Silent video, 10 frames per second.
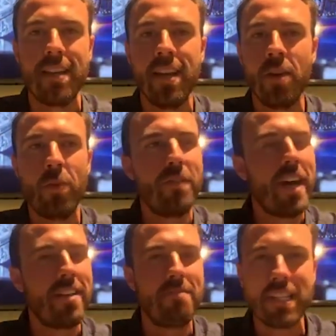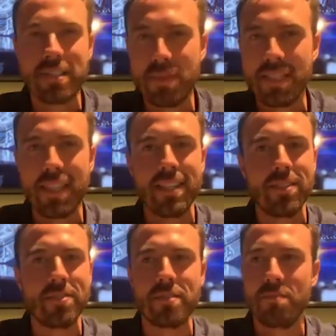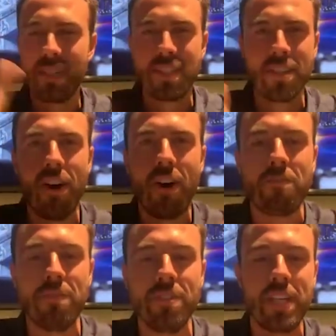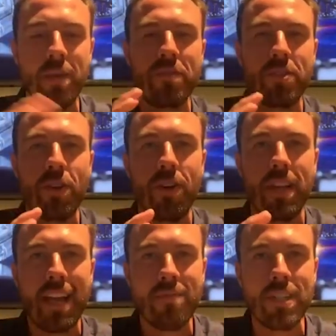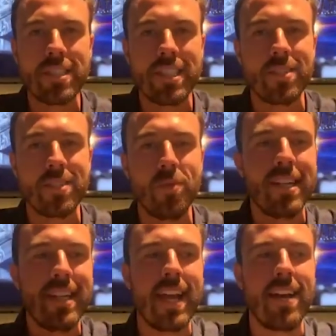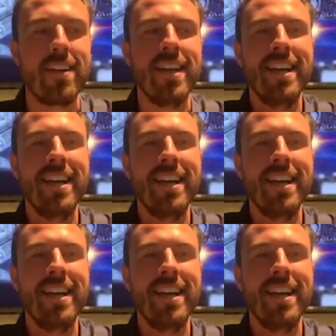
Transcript: we've had investment deals, million dollar offers, and we've turned every single one down.